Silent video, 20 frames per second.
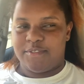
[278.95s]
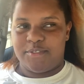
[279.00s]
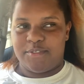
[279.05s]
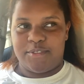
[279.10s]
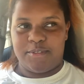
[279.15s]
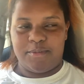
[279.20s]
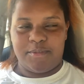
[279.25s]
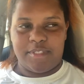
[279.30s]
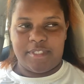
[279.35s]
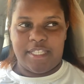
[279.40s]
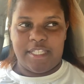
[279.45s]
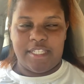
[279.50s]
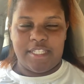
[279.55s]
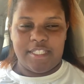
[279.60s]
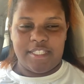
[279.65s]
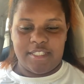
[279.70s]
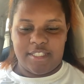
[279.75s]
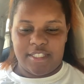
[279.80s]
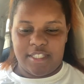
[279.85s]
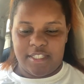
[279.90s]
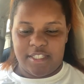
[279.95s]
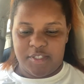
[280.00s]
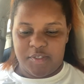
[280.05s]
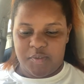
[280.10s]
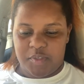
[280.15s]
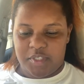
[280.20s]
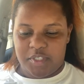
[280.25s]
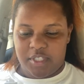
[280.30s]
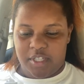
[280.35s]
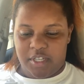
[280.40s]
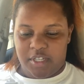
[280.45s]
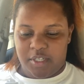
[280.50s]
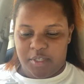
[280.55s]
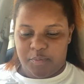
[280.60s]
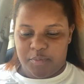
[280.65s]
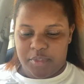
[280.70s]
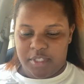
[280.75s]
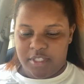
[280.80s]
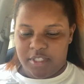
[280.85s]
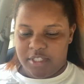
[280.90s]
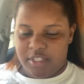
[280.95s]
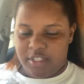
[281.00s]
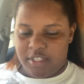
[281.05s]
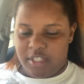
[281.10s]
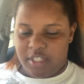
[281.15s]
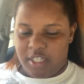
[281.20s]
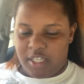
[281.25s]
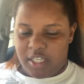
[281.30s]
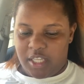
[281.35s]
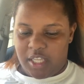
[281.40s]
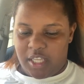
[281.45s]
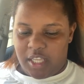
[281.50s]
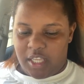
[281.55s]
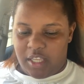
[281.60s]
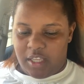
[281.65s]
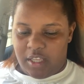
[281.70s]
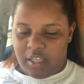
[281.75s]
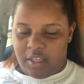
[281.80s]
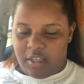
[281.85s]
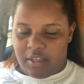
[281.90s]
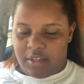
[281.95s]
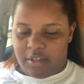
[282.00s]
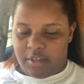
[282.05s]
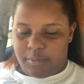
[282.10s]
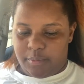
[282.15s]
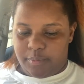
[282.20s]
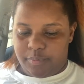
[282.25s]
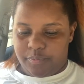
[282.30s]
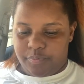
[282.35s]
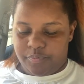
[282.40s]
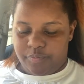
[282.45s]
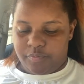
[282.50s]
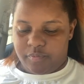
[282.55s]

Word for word: two seconds and he was starting to minister um